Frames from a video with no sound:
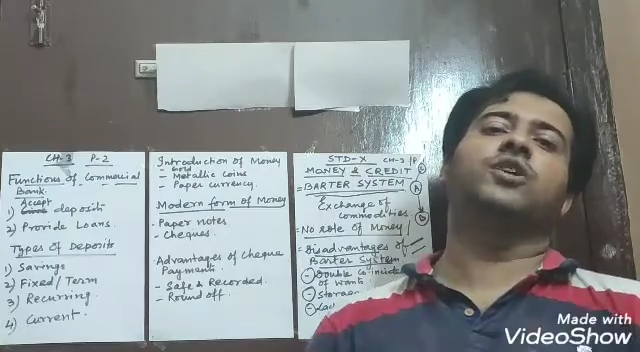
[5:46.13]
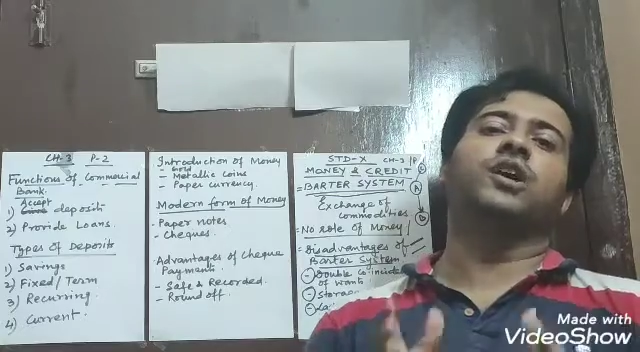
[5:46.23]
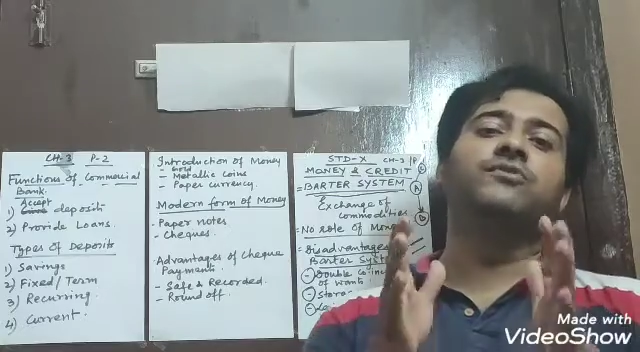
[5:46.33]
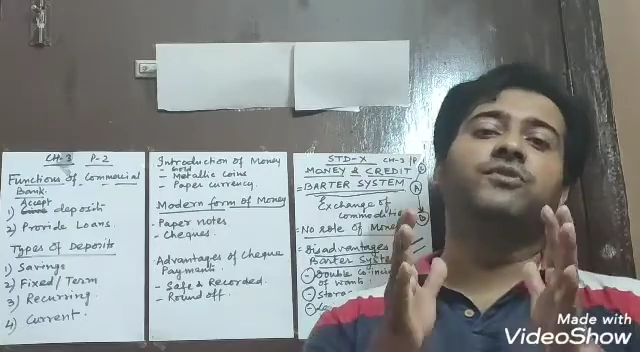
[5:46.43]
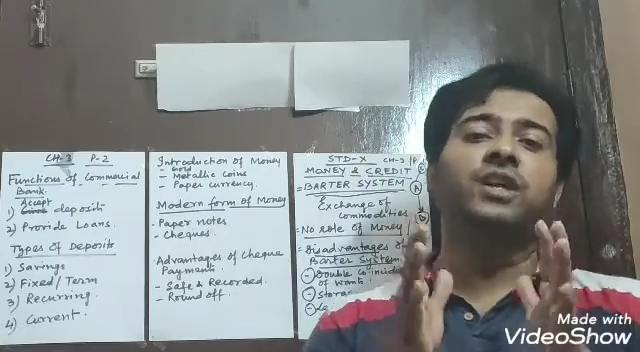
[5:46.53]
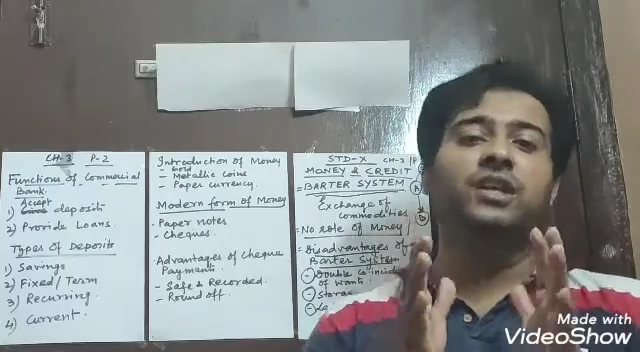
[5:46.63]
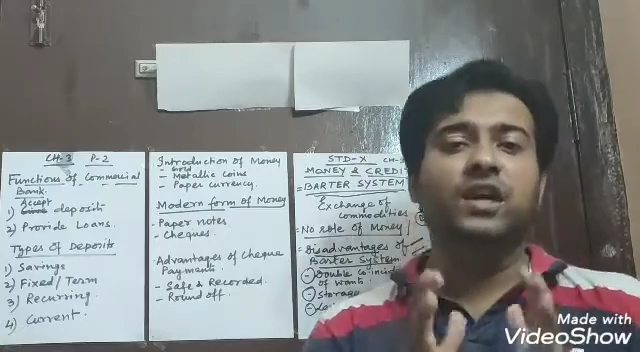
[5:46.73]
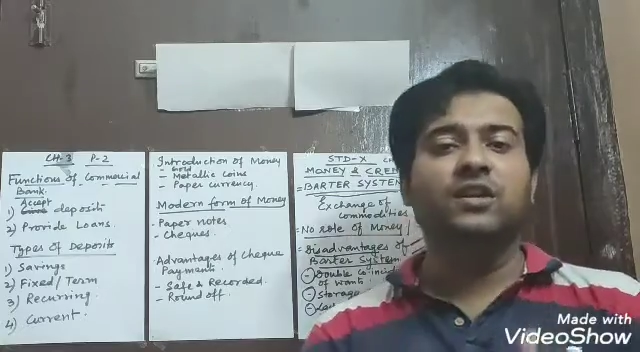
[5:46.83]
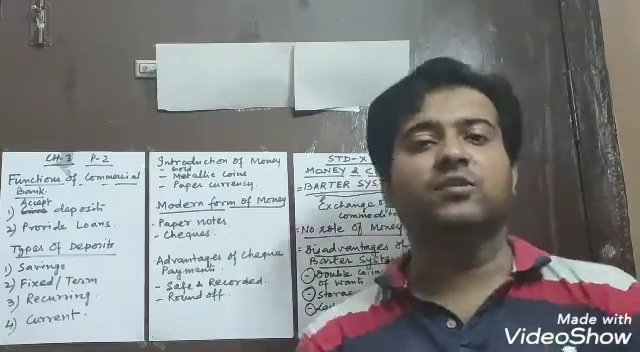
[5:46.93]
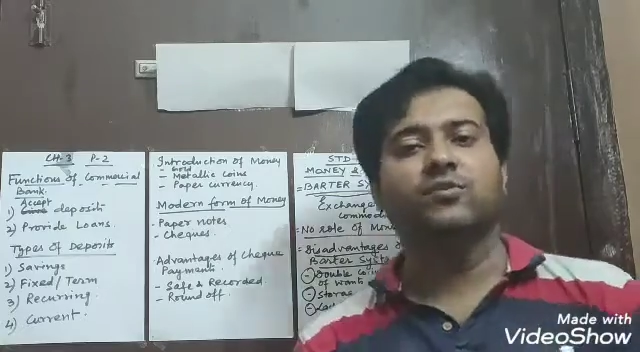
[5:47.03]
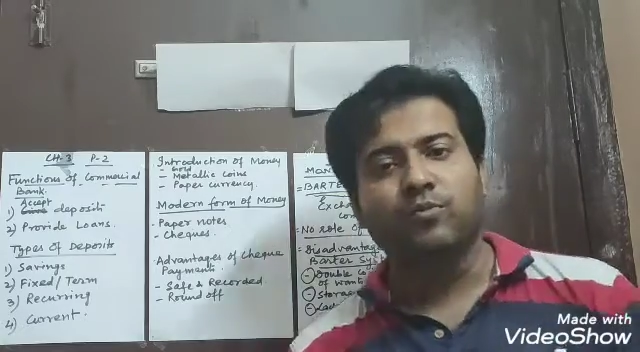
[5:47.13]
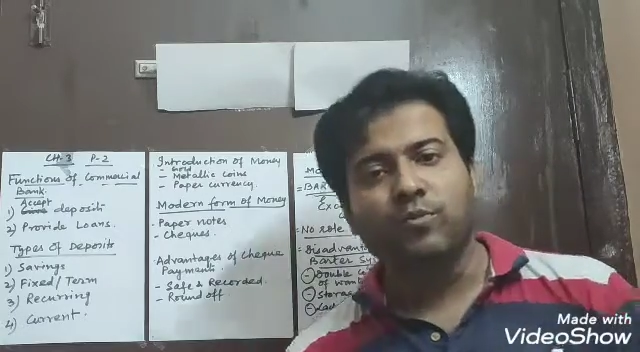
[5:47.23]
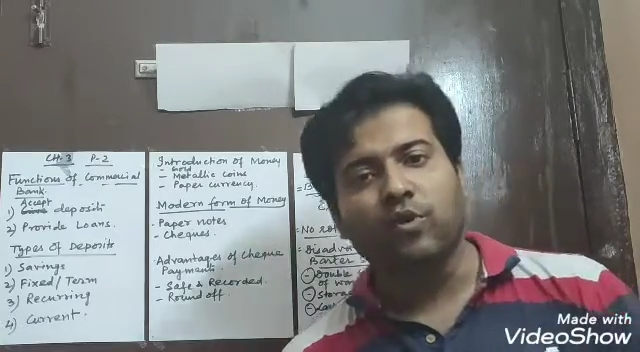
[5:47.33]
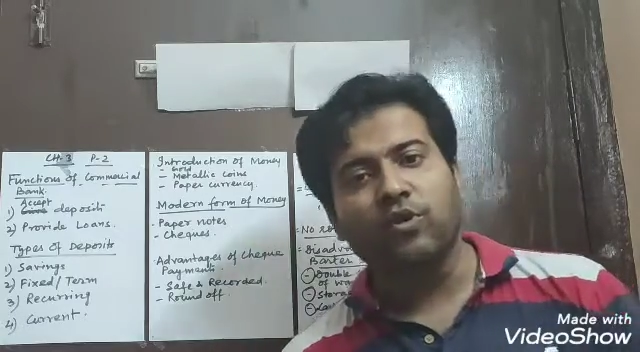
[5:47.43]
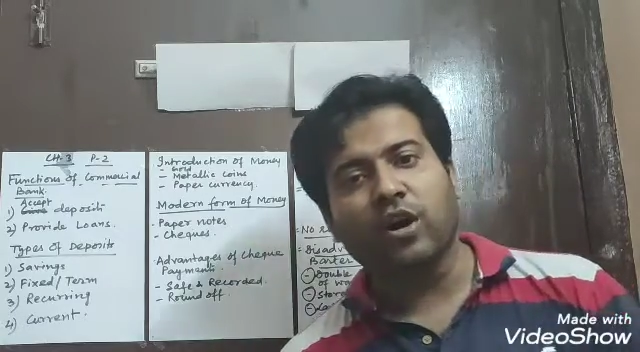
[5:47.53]
convenient
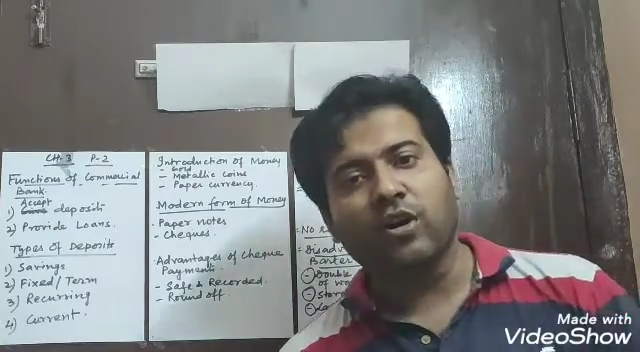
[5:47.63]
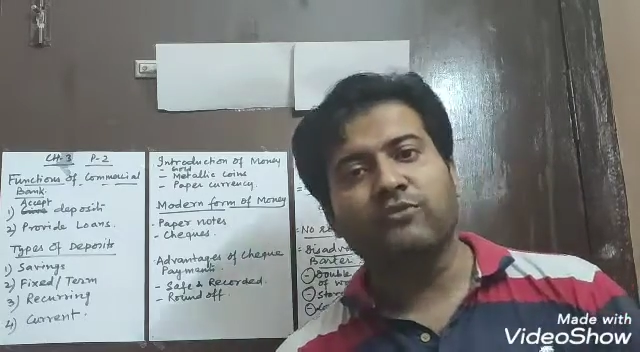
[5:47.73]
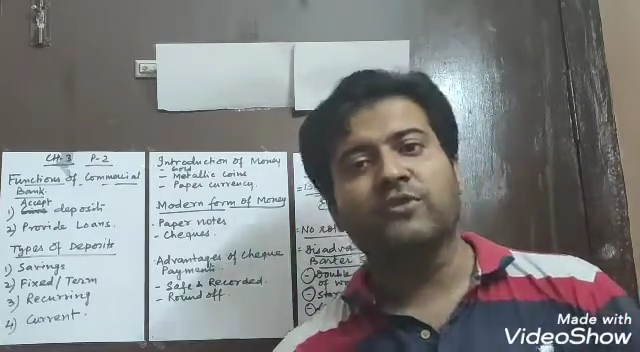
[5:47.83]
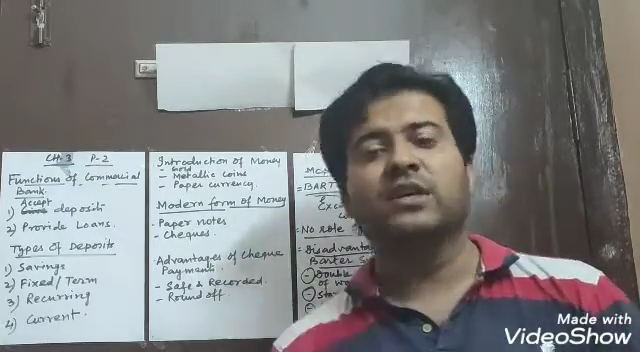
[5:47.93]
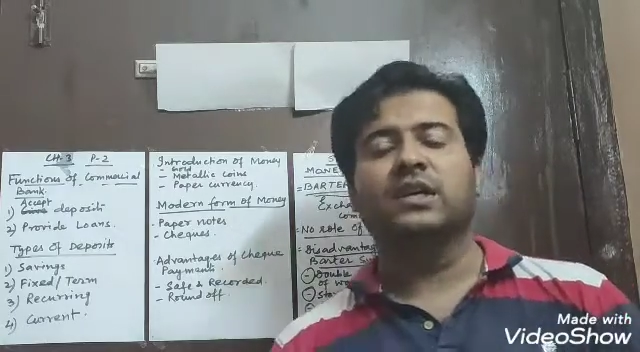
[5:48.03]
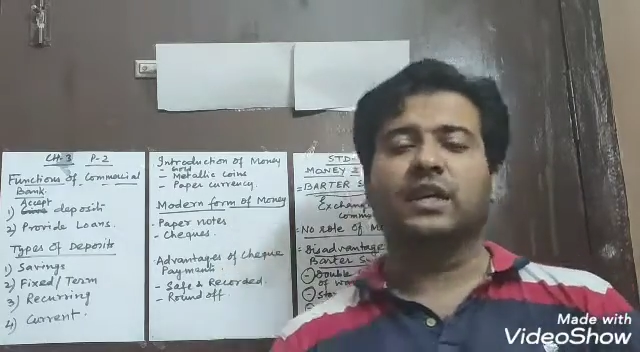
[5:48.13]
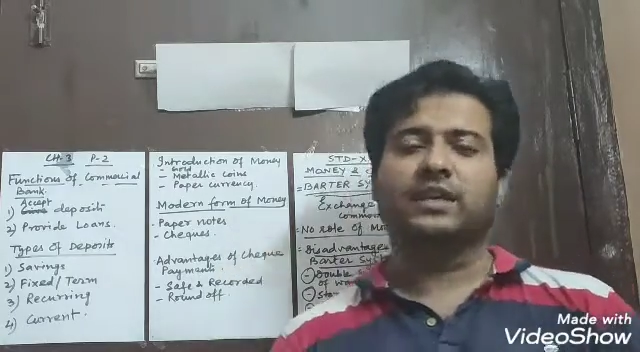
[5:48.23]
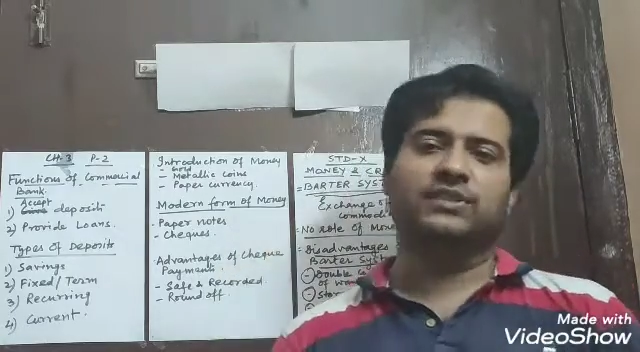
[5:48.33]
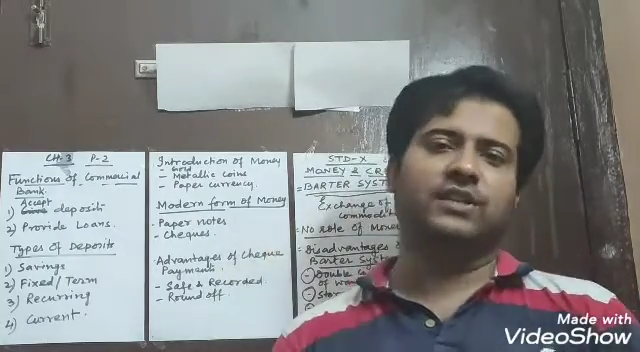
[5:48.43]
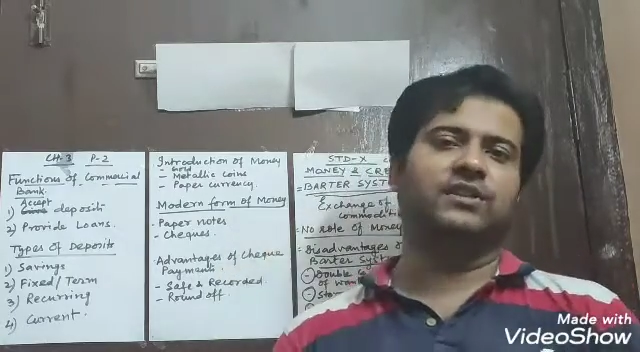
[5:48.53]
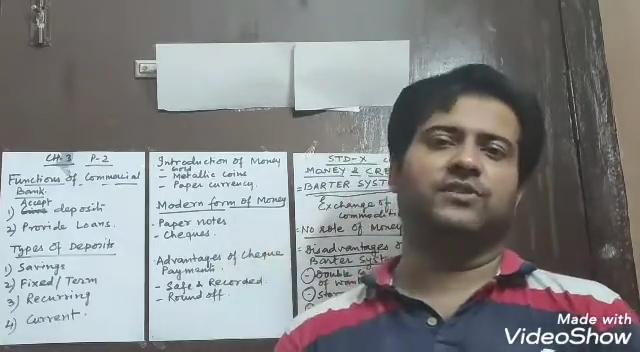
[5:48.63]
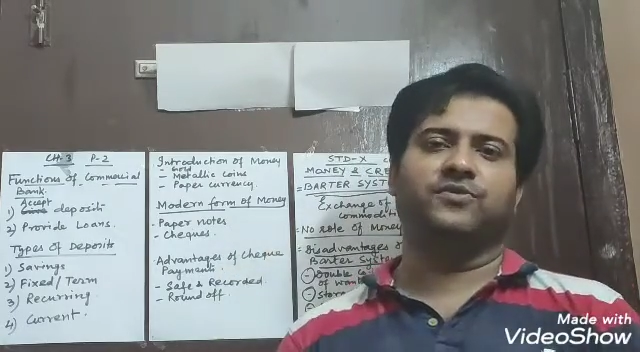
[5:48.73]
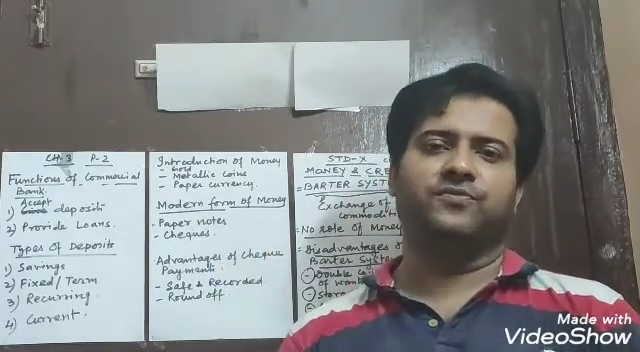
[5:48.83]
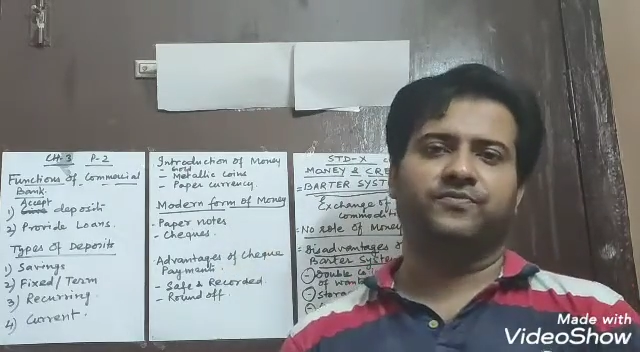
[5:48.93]
mode of exchange.